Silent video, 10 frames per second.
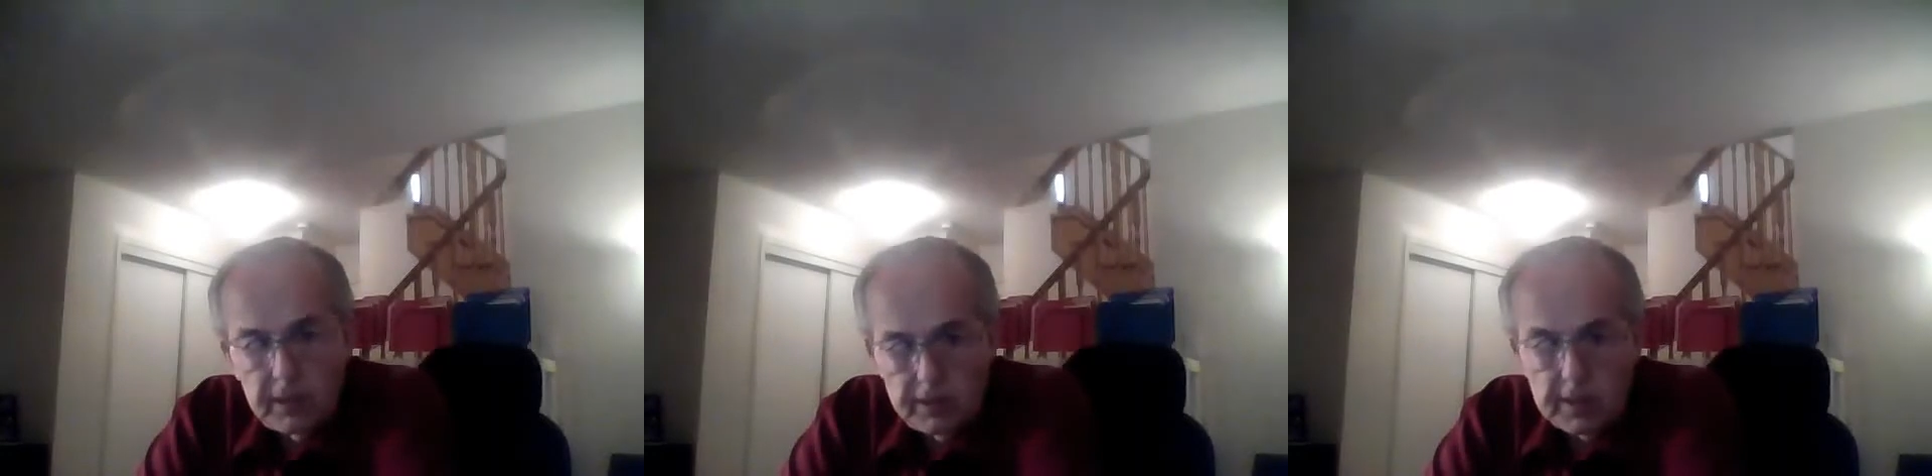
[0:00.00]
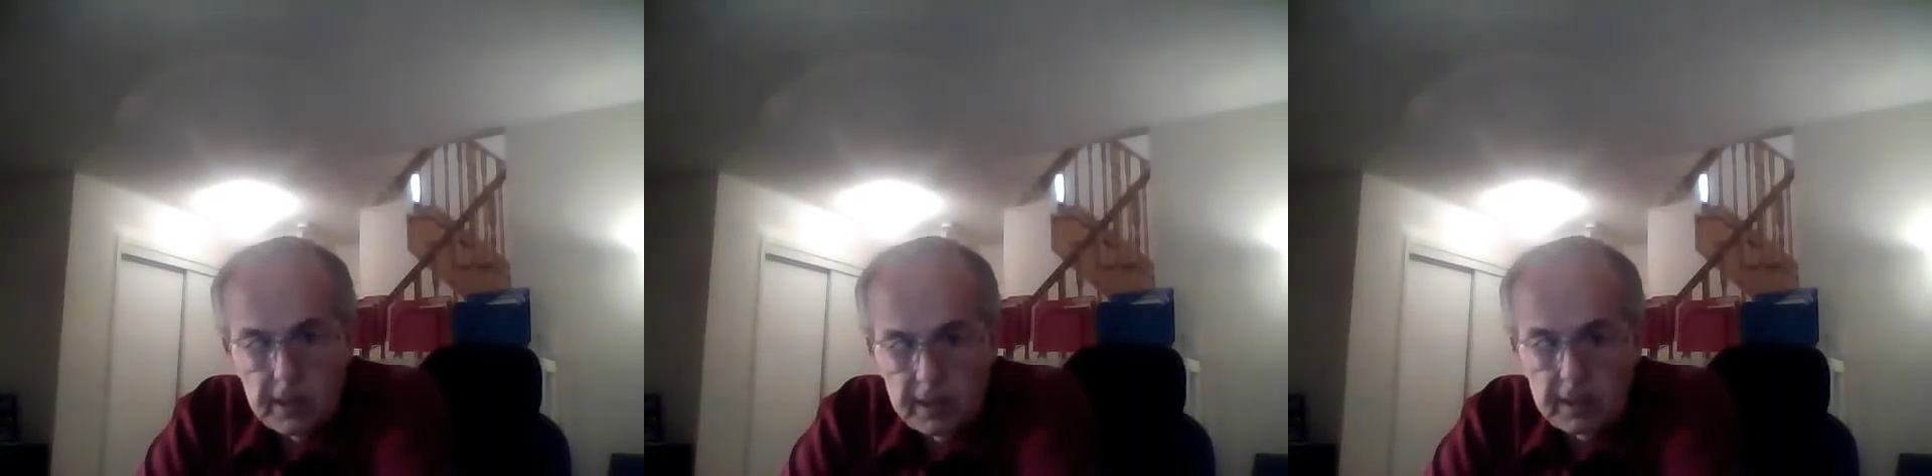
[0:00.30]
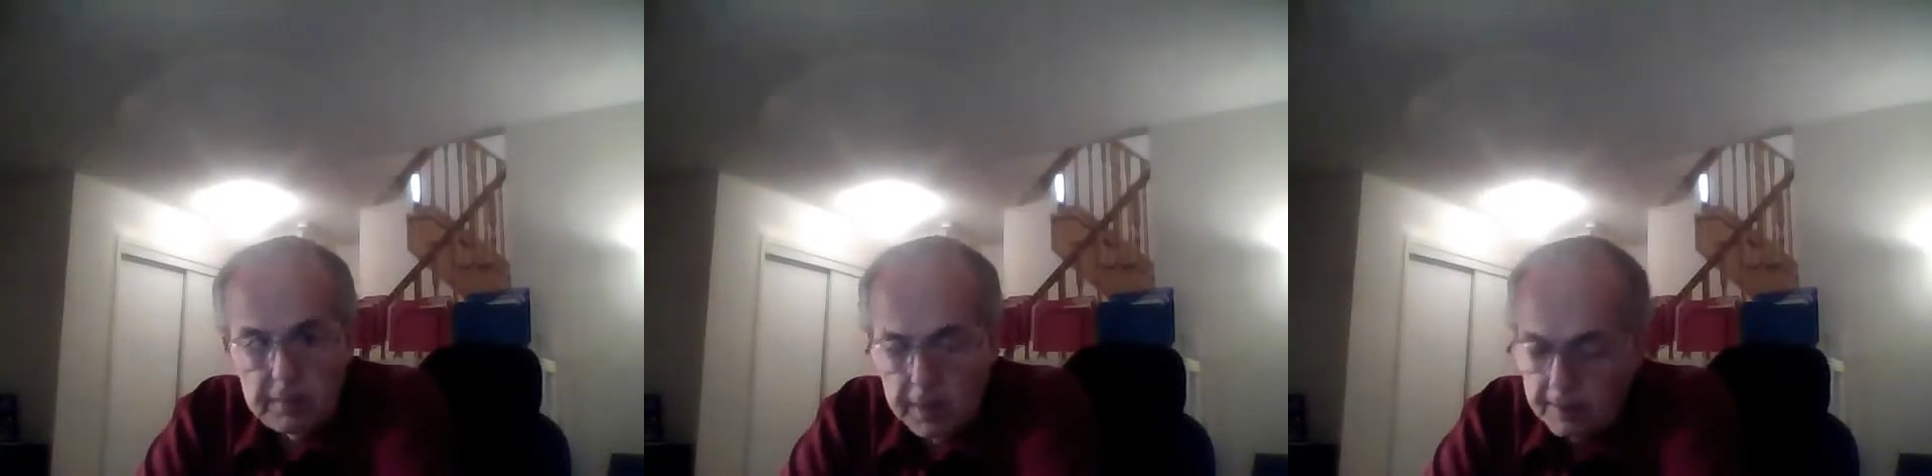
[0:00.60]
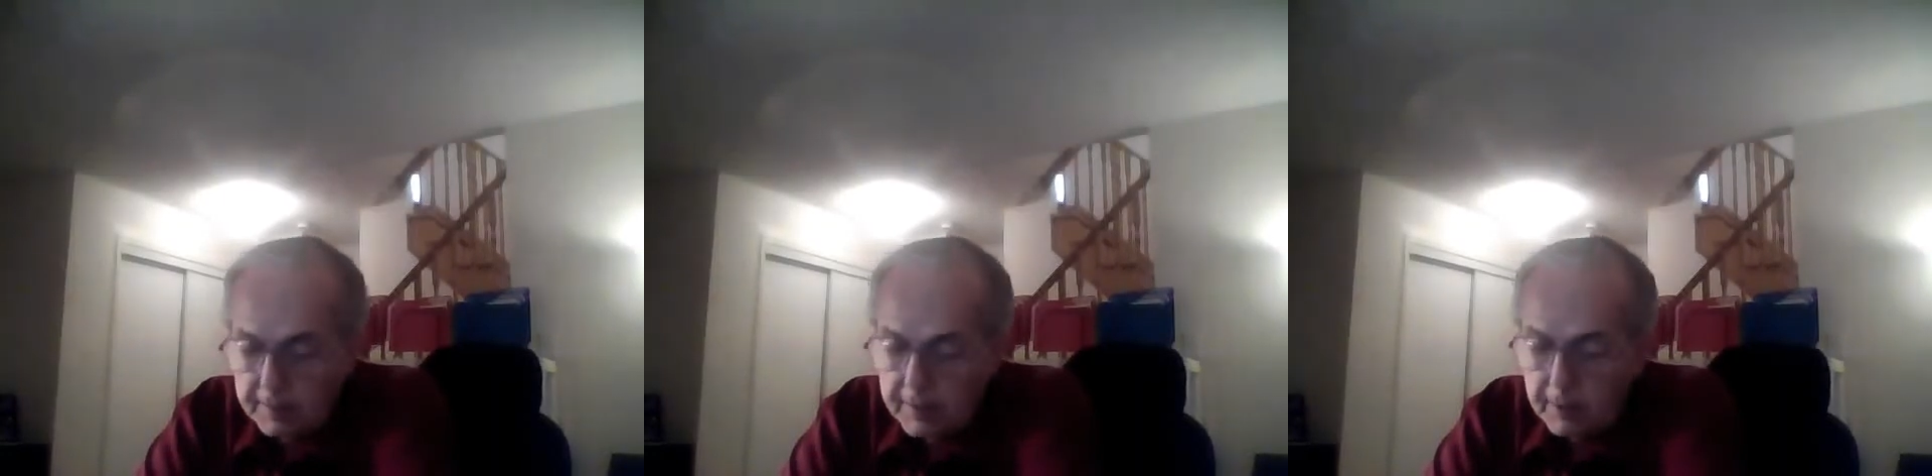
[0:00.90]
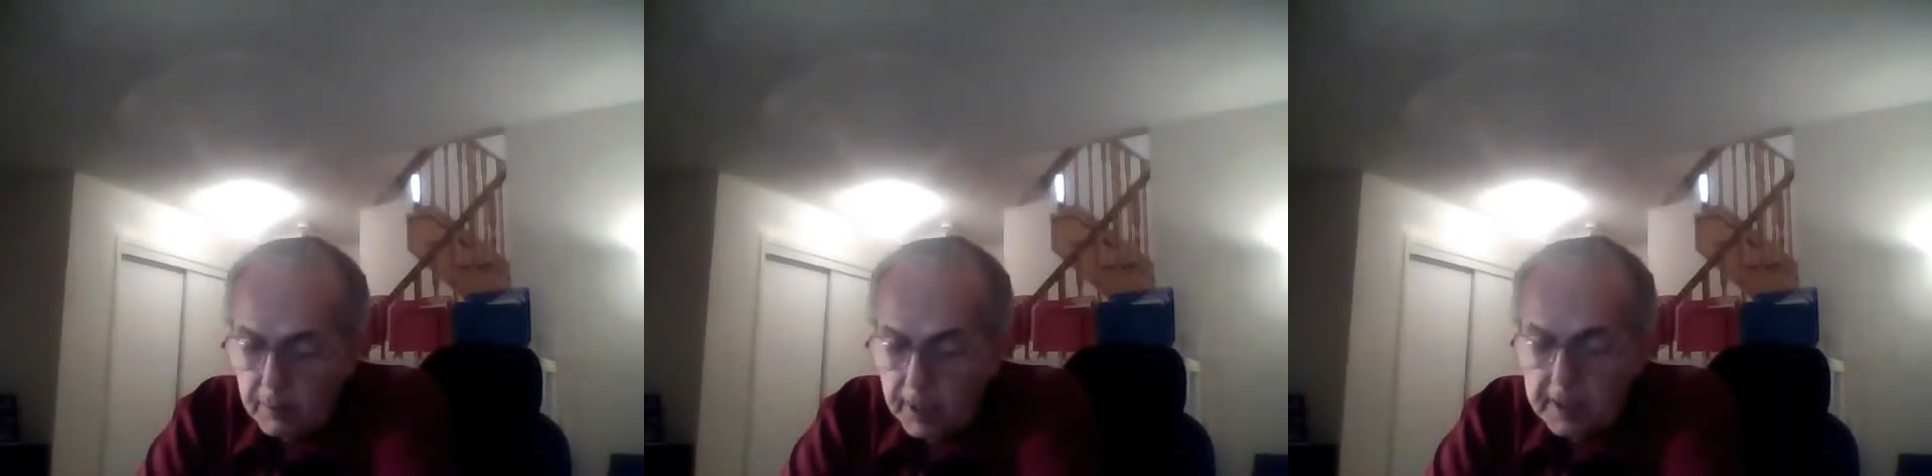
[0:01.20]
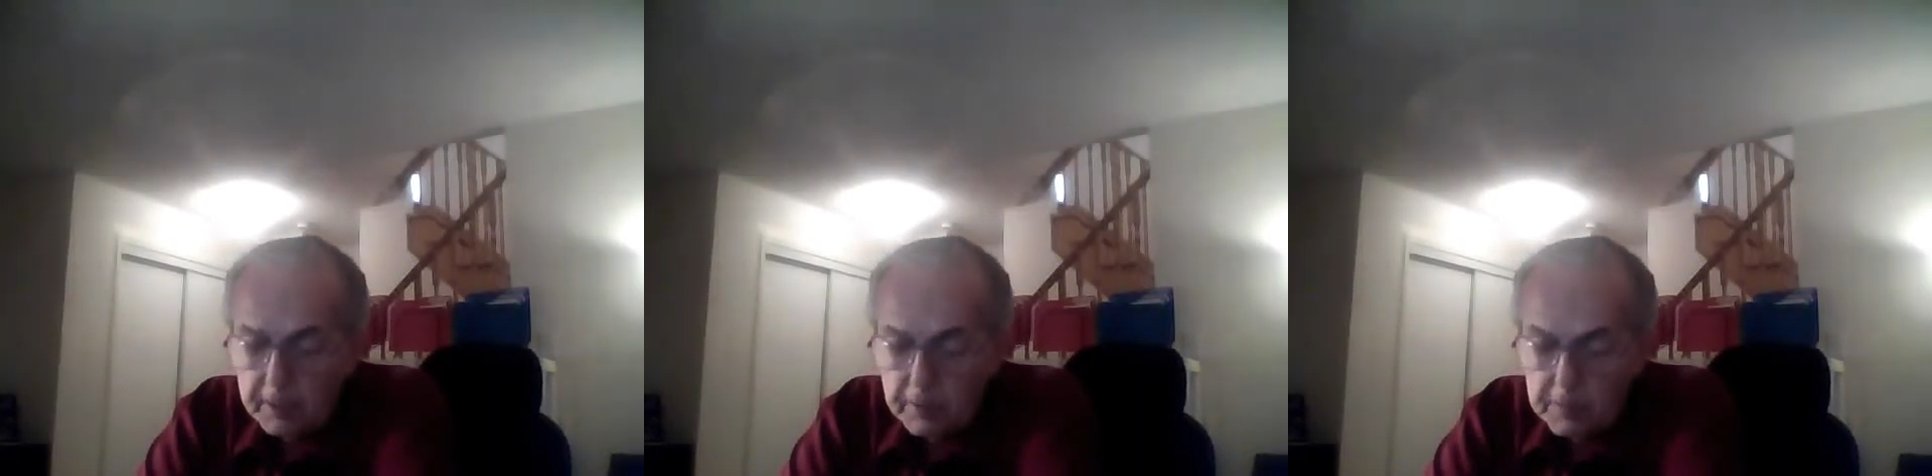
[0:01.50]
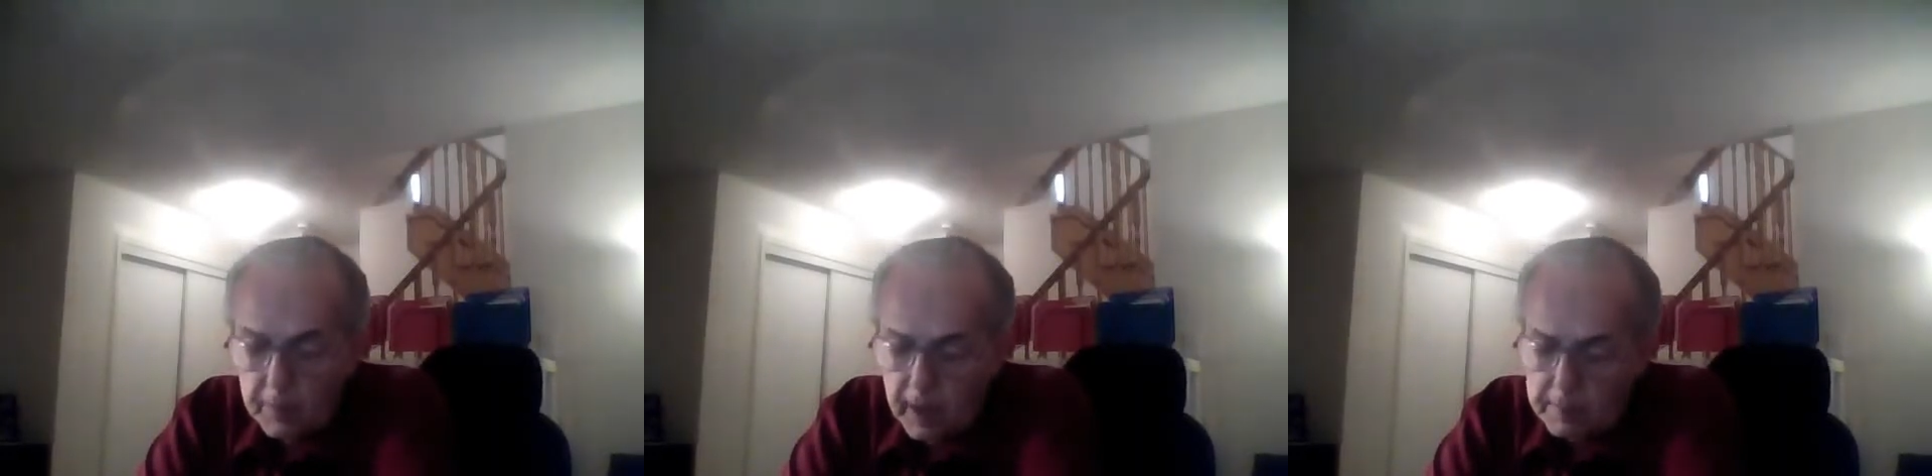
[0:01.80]
let me tell you what this fellow has done in a
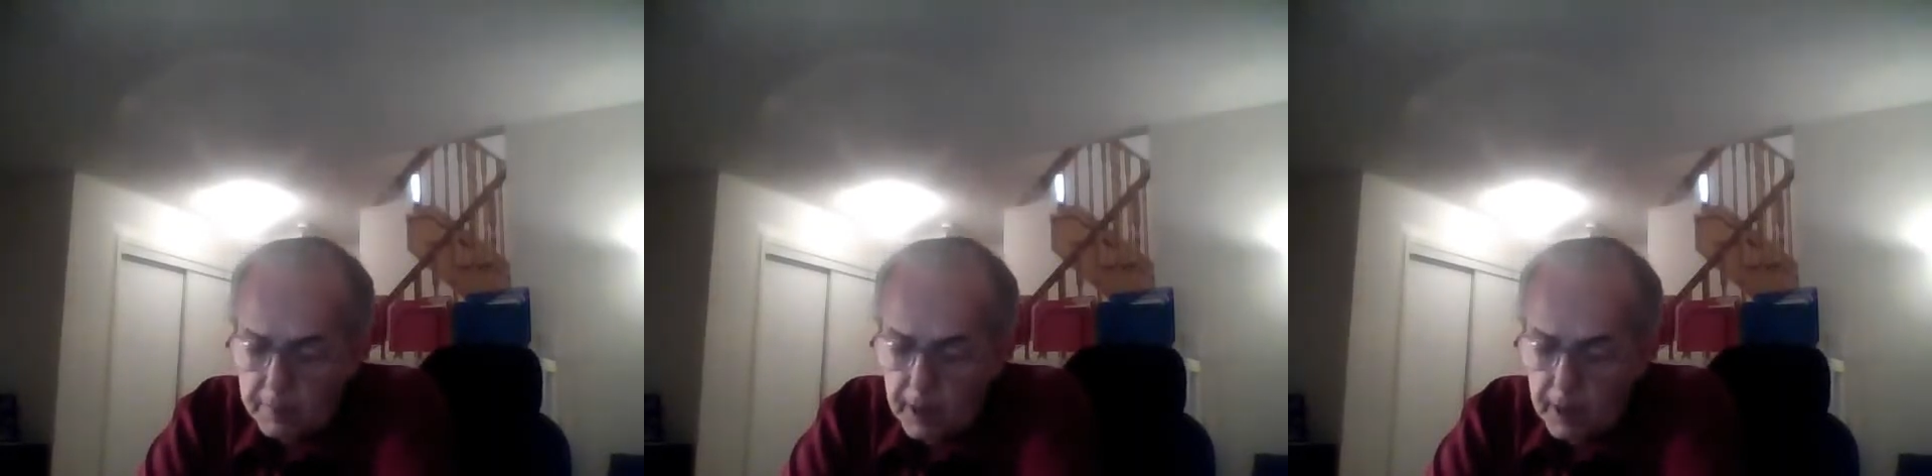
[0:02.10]
month.